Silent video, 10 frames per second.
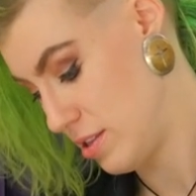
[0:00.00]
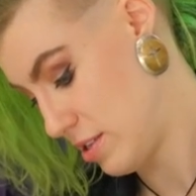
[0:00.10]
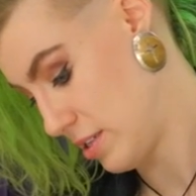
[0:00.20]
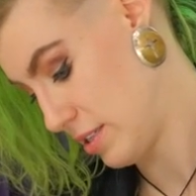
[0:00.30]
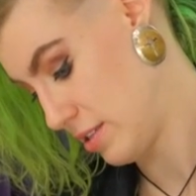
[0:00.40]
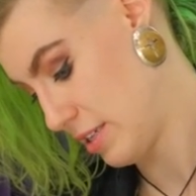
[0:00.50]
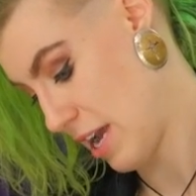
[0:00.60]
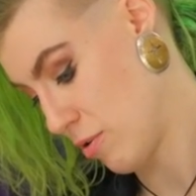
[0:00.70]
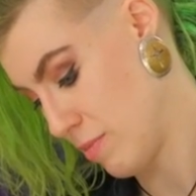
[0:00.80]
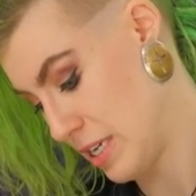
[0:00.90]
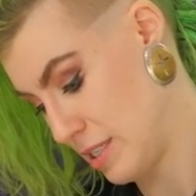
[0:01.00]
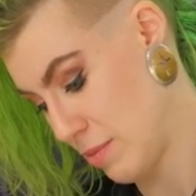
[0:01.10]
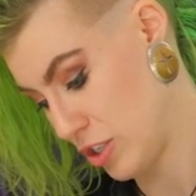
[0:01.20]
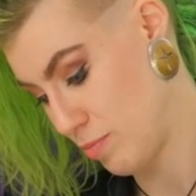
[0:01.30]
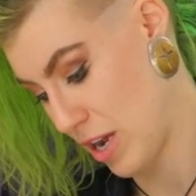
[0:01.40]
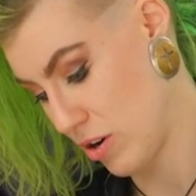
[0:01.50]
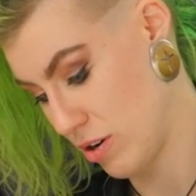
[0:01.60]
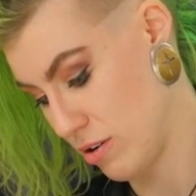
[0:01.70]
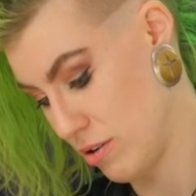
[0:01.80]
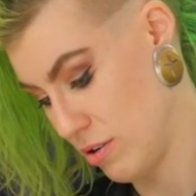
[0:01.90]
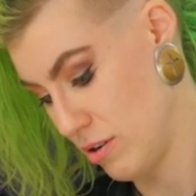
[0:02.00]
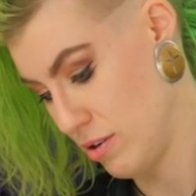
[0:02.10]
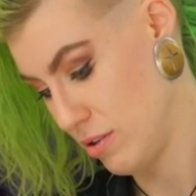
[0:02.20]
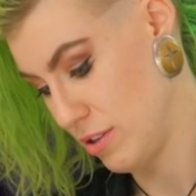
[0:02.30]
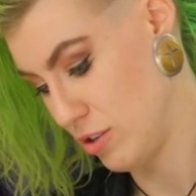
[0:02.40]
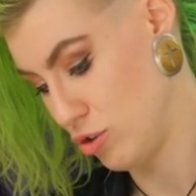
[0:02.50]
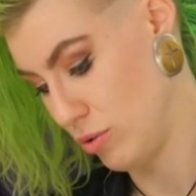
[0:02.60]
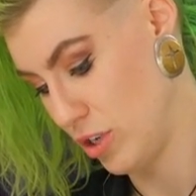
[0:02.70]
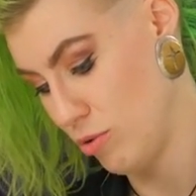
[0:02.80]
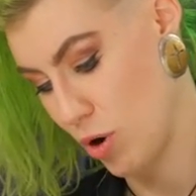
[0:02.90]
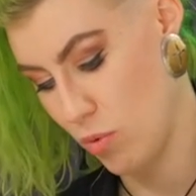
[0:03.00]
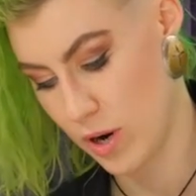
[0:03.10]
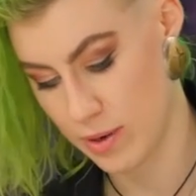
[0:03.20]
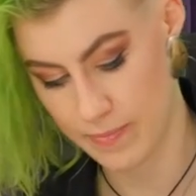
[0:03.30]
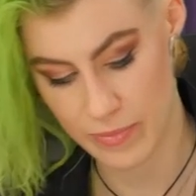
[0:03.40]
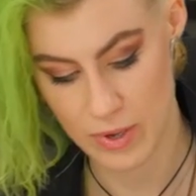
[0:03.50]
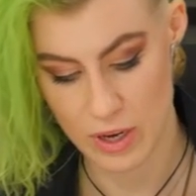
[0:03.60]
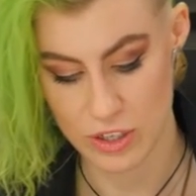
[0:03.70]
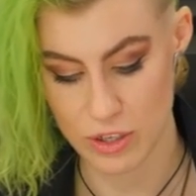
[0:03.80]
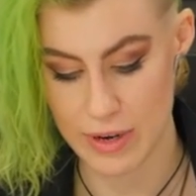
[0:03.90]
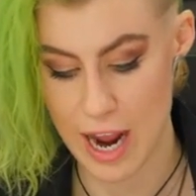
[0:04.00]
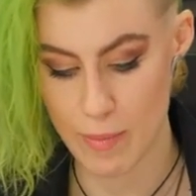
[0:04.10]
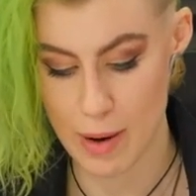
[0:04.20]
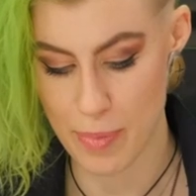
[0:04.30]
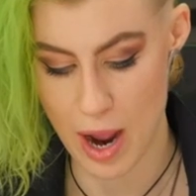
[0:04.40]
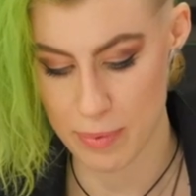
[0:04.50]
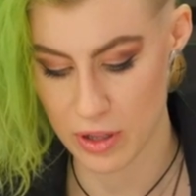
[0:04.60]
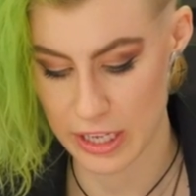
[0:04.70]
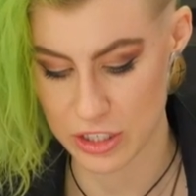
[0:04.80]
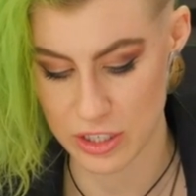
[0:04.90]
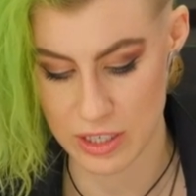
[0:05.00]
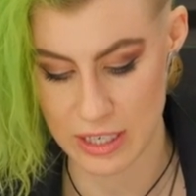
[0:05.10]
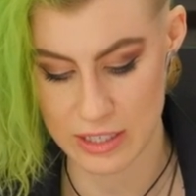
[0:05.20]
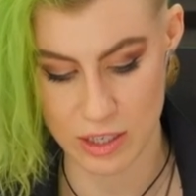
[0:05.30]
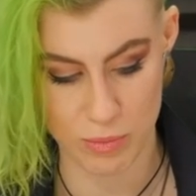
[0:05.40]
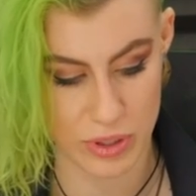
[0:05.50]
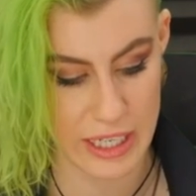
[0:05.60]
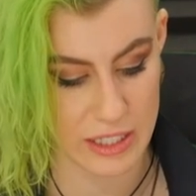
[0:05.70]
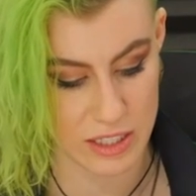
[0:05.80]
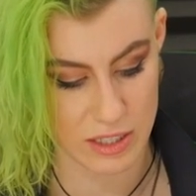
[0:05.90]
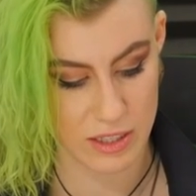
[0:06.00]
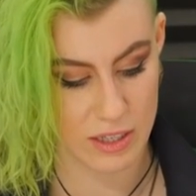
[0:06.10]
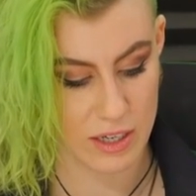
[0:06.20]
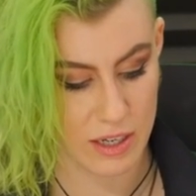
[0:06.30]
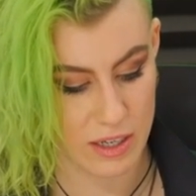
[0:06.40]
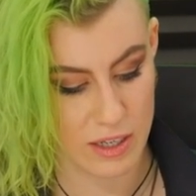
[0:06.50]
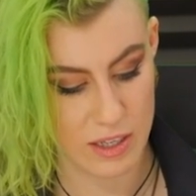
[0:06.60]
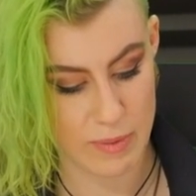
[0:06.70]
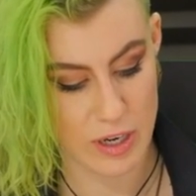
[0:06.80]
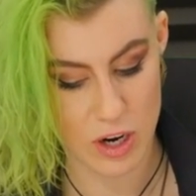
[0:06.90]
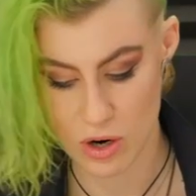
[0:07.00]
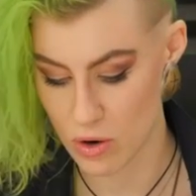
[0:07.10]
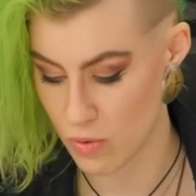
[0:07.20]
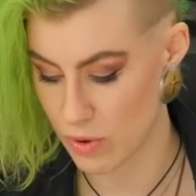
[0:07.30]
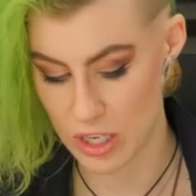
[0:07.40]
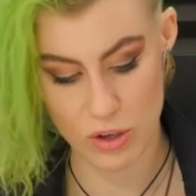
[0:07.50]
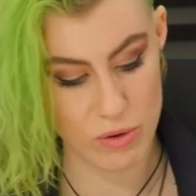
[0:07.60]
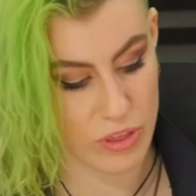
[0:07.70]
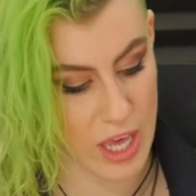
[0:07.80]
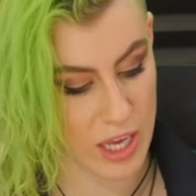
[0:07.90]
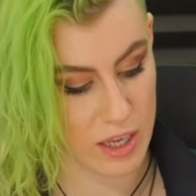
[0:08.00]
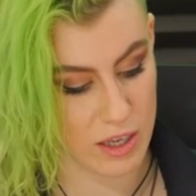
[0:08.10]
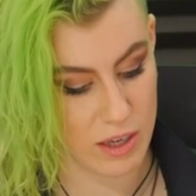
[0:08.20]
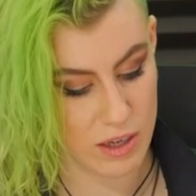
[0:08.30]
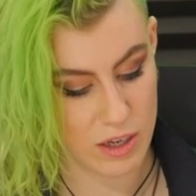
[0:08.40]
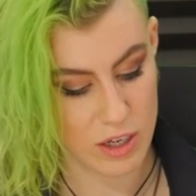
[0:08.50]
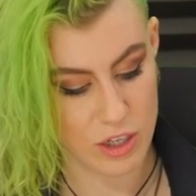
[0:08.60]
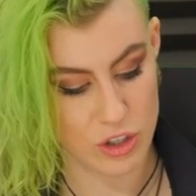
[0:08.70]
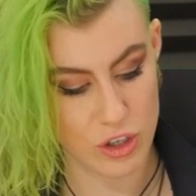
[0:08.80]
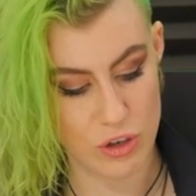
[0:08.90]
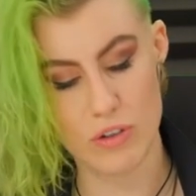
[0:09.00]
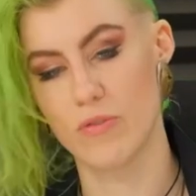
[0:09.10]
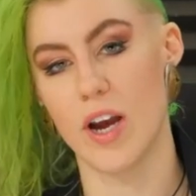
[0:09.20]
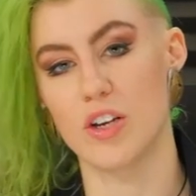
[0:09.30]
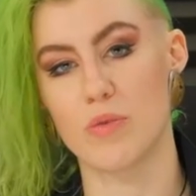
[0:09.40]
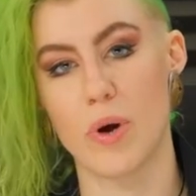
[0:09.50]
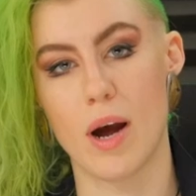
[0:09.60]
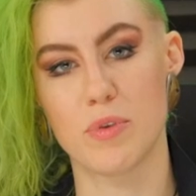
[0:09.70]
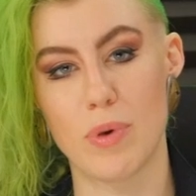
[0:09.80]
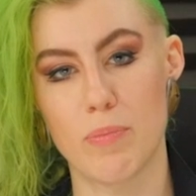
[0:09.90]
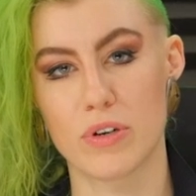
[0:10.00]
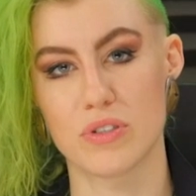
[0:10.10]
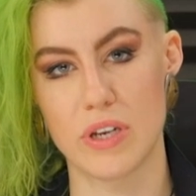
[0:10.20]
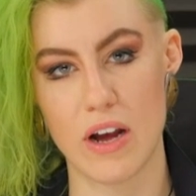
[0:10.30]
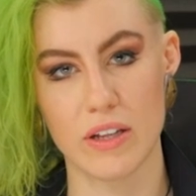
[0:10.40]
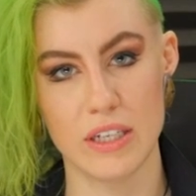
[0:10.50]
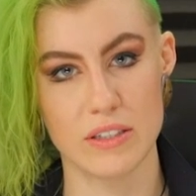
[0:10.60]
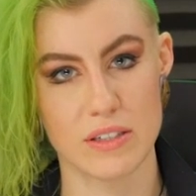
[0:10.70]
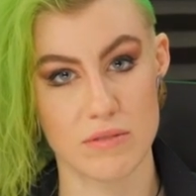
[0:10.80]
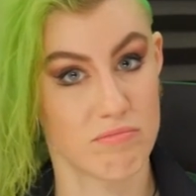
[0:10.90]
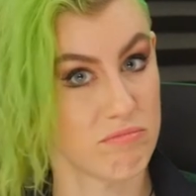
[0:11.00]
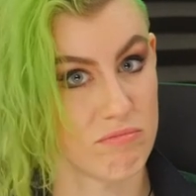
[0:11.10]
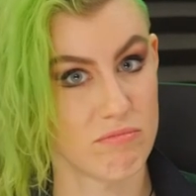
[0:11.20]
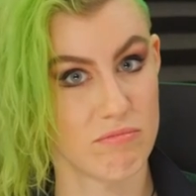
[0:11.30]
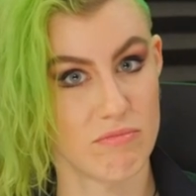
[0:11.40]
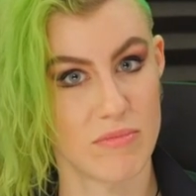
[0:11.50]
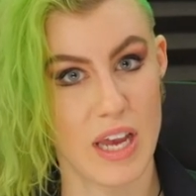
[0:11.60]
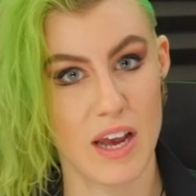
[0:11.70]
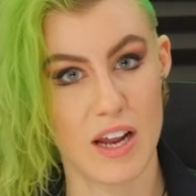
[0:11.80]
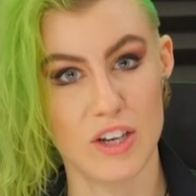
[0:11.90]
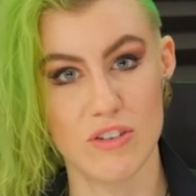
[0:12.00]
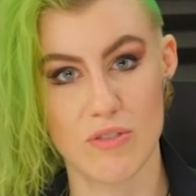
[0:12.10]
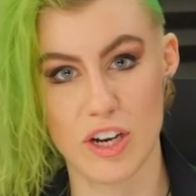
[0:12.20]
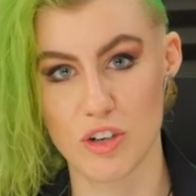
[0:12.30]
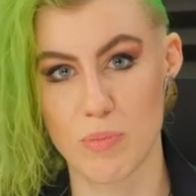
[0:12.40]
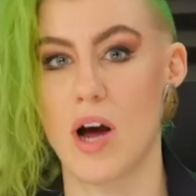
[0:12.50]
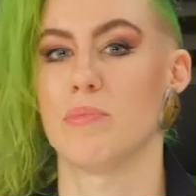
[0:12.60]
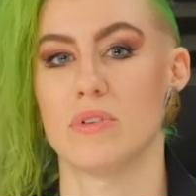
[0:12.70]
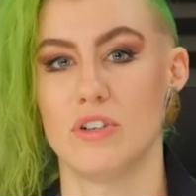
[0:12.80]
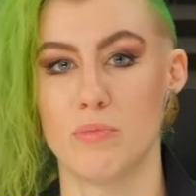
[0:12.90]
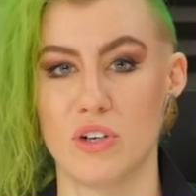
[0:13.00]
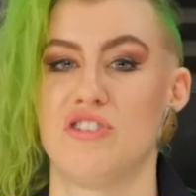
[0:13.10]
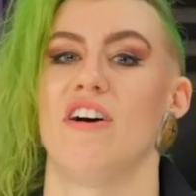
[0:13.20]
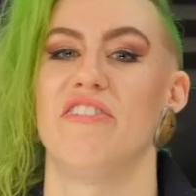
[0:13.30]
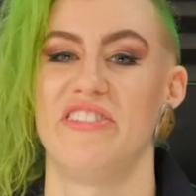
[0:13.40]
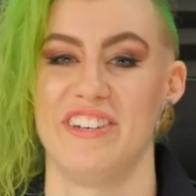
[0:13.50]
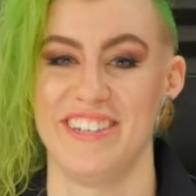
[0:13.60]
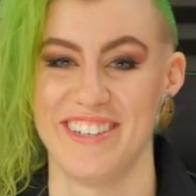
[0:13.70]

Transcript: this Catwoman is much better than the Julie Newmar one. So now my pop collection is complete. Let me know what you think. Do you divide your pops by personalities? How do you divide your pops on your bookshelf?